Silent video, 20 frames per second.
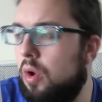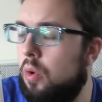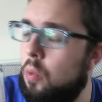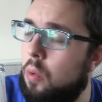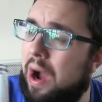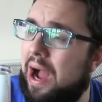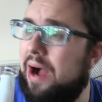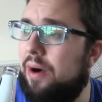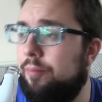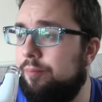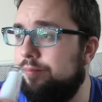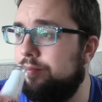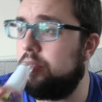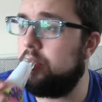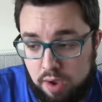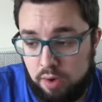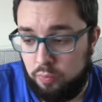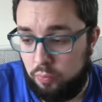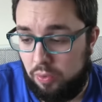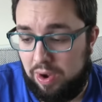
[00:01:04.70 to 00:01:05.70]
Wow,
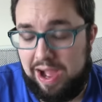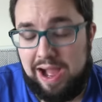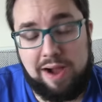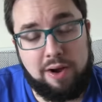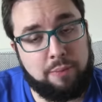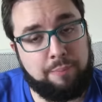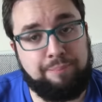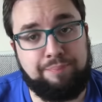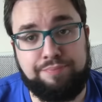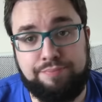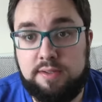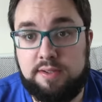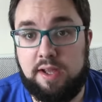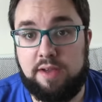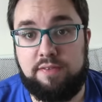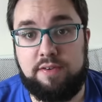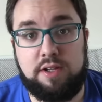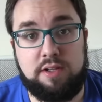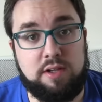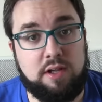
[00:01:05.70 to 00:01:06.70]
wow.
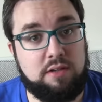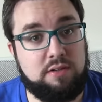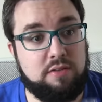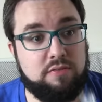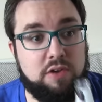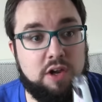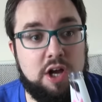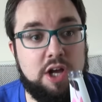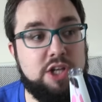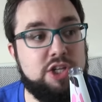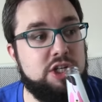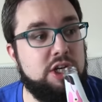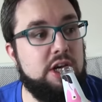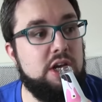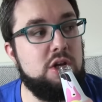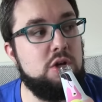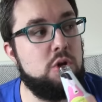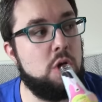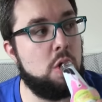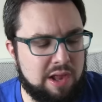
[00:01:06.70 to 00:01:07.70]
Definitely taste of
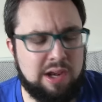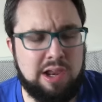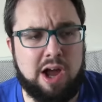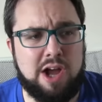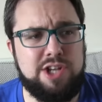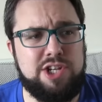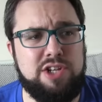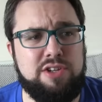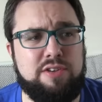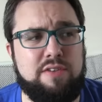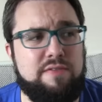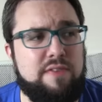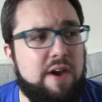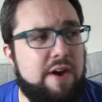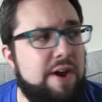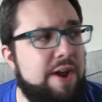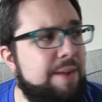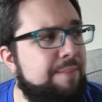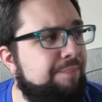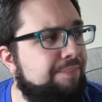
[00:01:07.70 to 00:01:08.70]
lychee. Lychees are
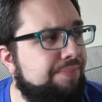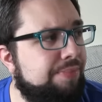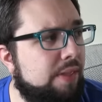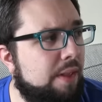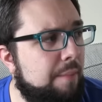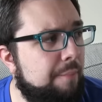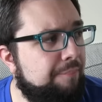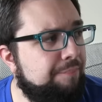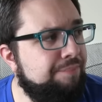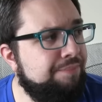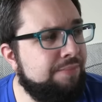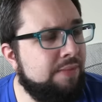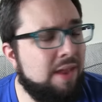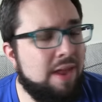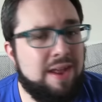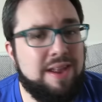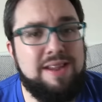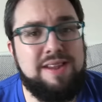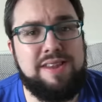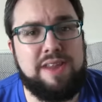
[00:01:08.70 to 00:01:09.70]
very
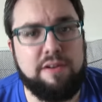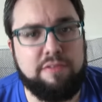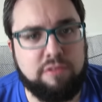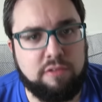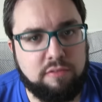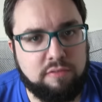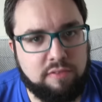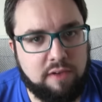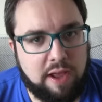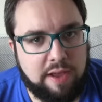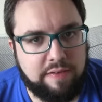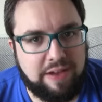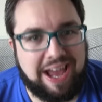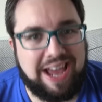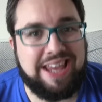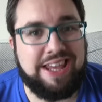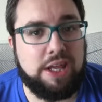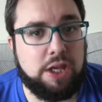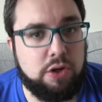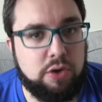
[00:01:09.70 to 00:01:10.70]
different flavour,
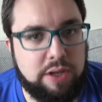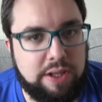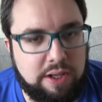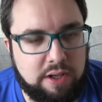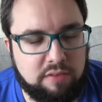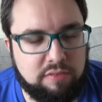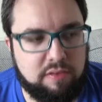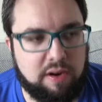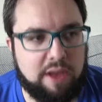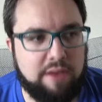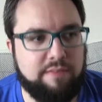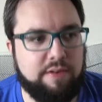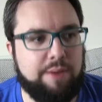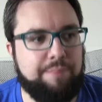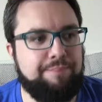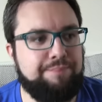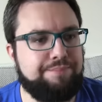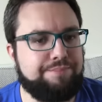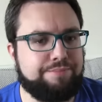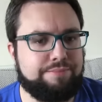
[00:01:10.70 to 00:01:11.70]
a unique flavour,
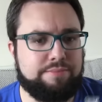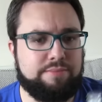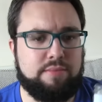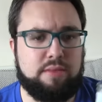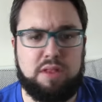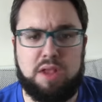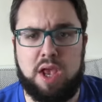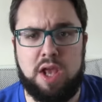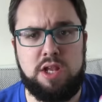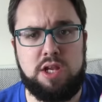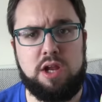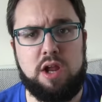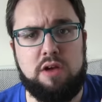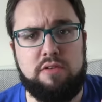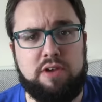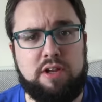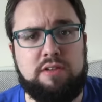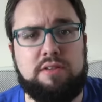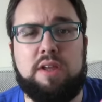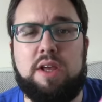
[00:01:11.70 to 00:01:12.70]
and you don't
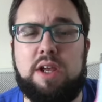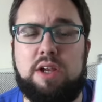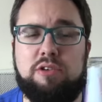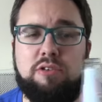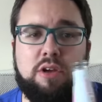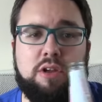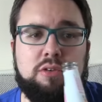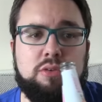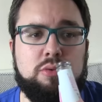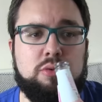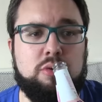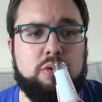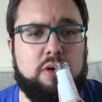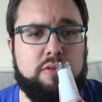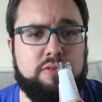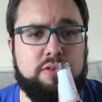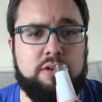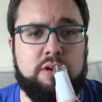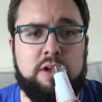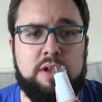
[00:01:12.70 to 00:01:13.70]
really see it in drinks all too
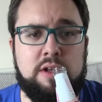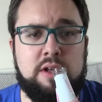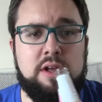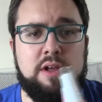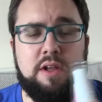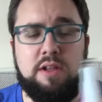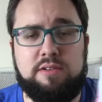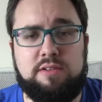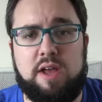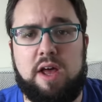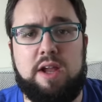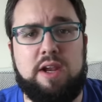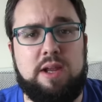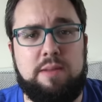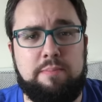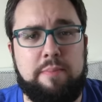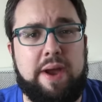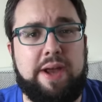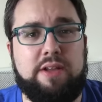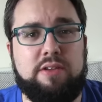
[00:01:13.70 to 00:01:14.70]
often, certainly
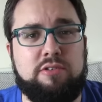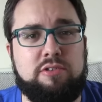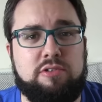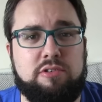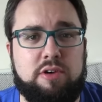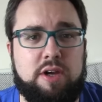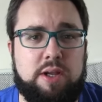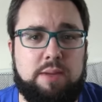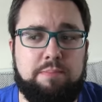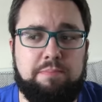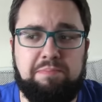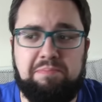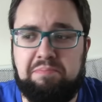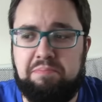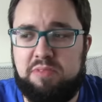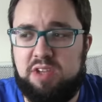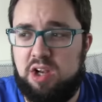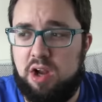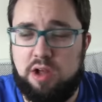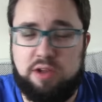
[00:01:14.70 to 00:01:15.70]
mainstream,
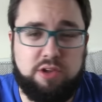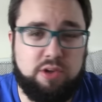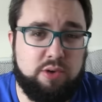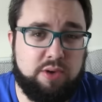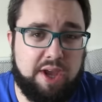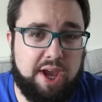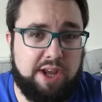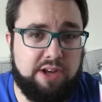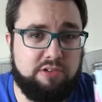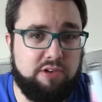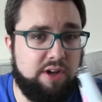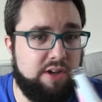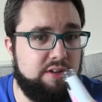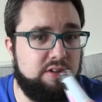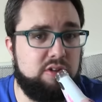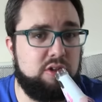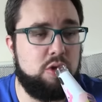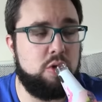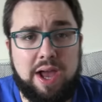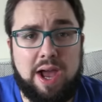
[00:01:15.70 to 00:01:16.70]
you know, UK
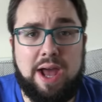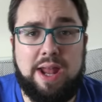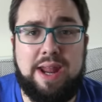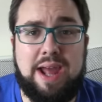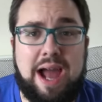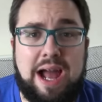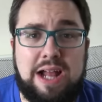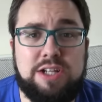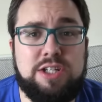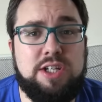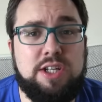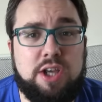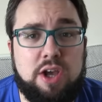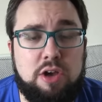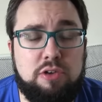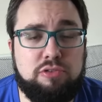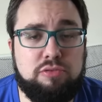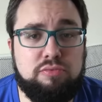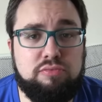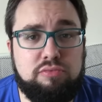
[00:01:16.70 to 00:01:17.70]
drinks. And it actually
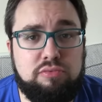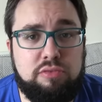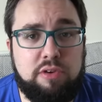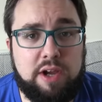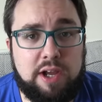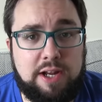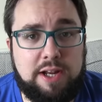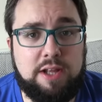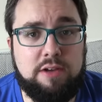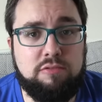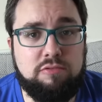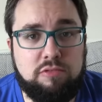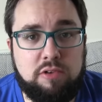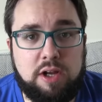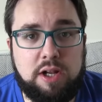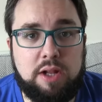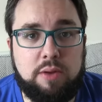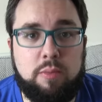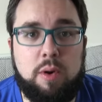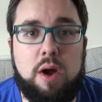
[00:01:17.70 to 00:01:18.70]
goes really,
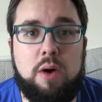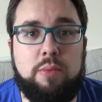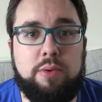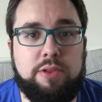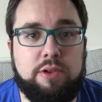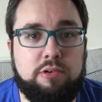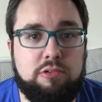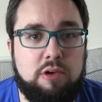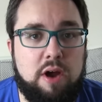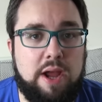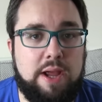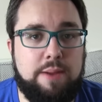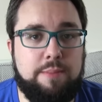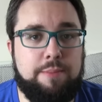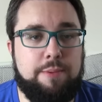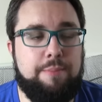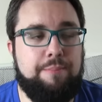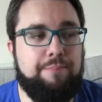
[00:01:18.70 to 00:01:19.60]
really well with the grape.